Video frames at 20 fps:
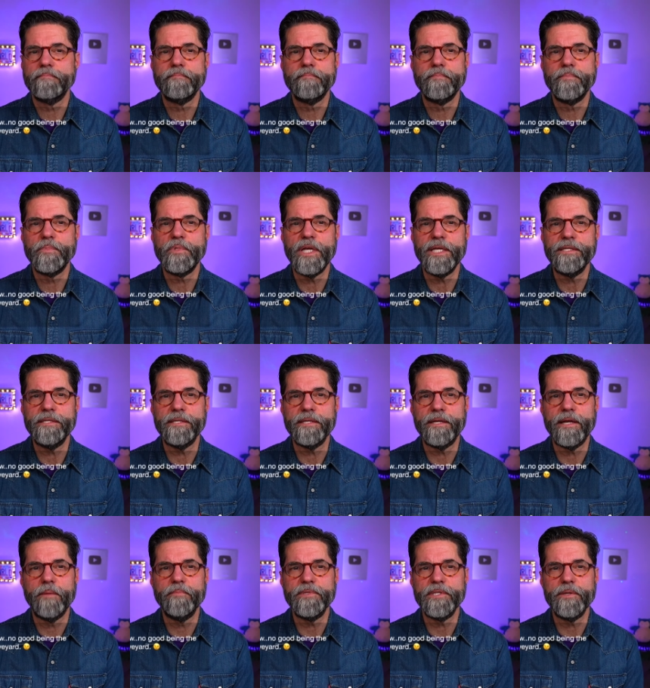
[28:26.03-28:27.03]
Jason
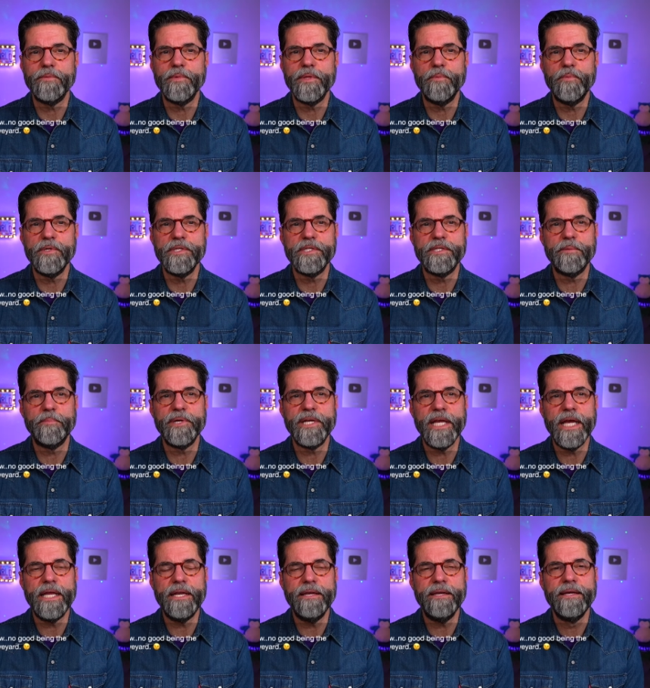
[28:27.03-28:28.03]
comes in with a wisdom
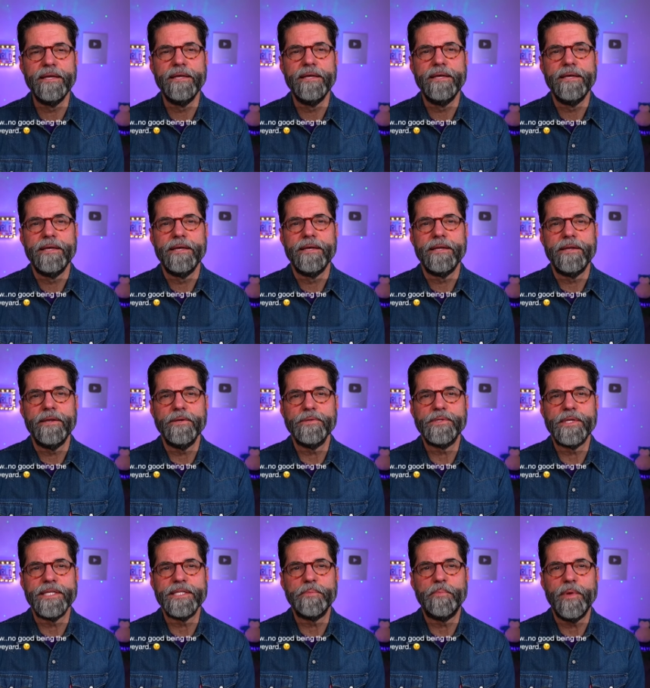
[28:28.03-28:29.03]
again. No
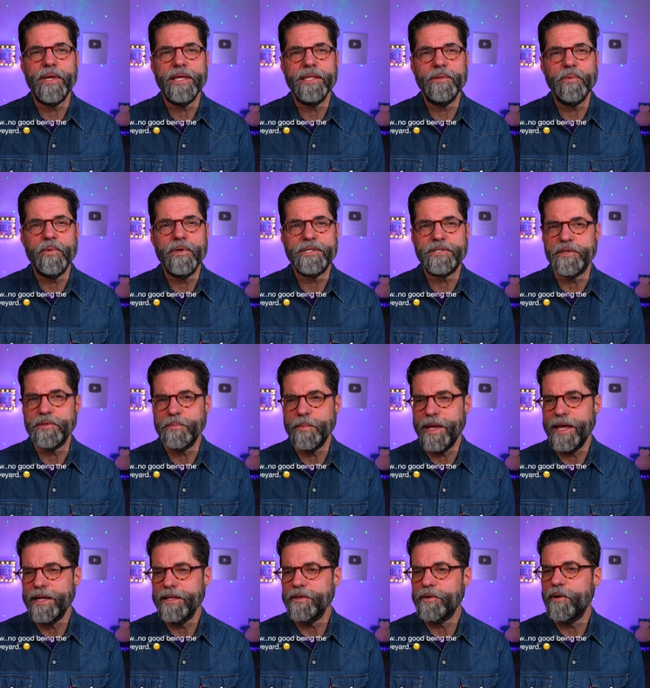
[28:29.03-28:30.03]
sense being the richest
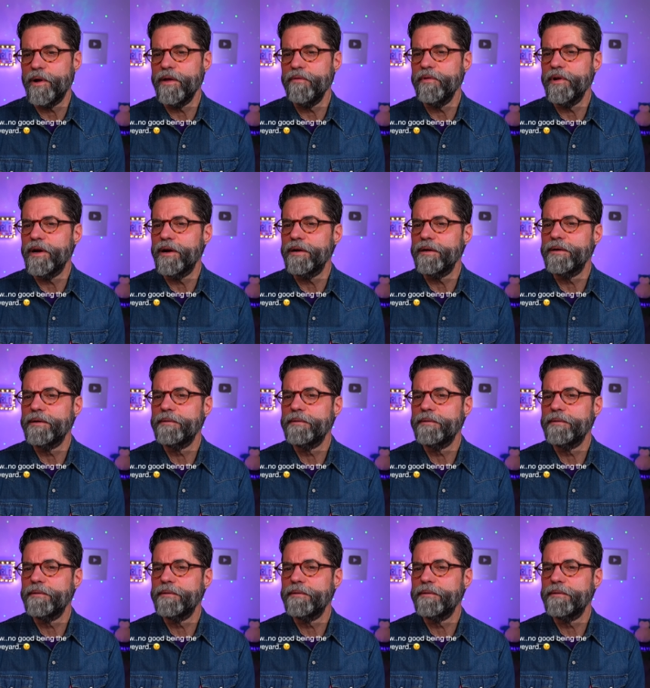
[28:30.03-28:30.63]
man in the graveyard.